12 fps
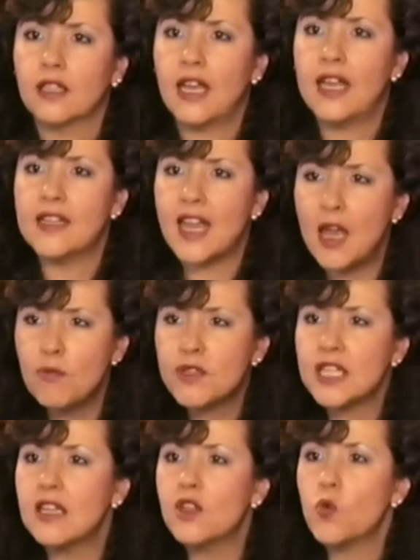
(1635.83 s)
and
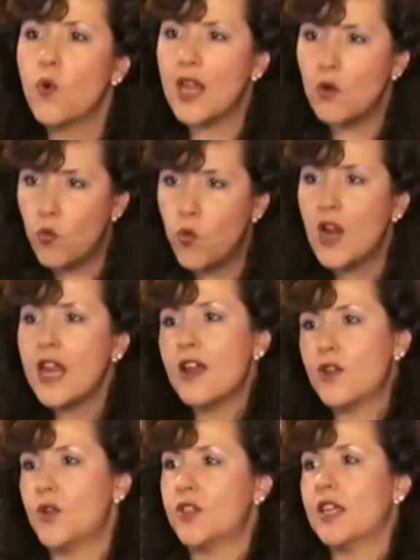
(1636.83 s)
empty in the way we
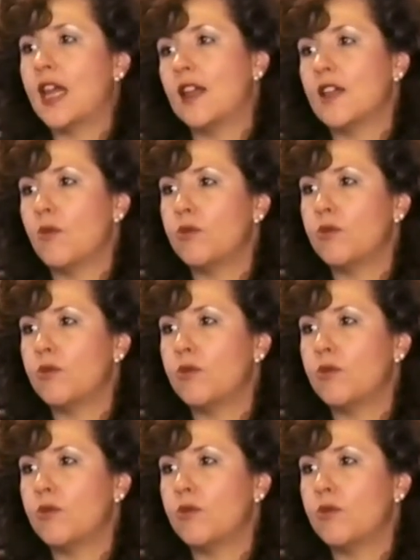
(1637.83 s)
understand empty,
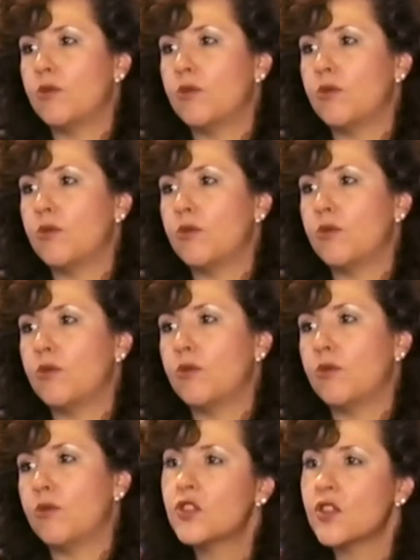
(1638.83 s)

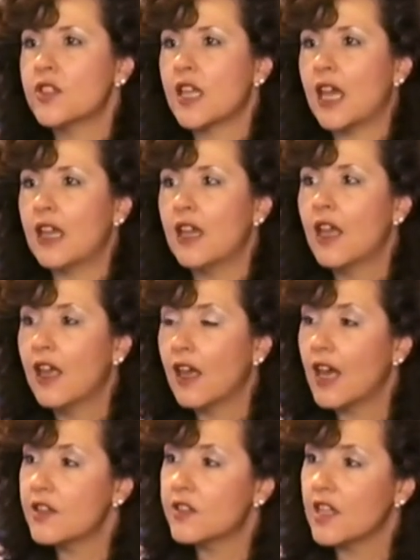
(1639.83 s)
that is to say,
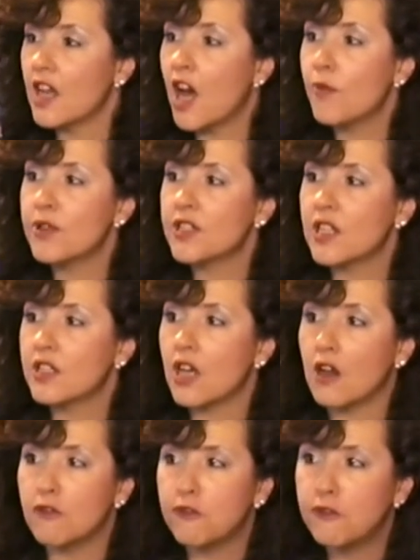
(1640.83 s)
as the opposite
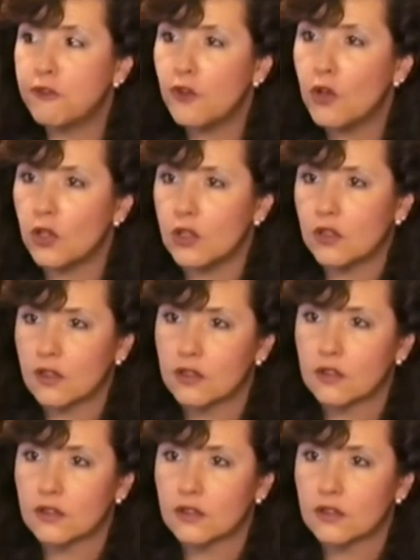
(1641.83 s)
of full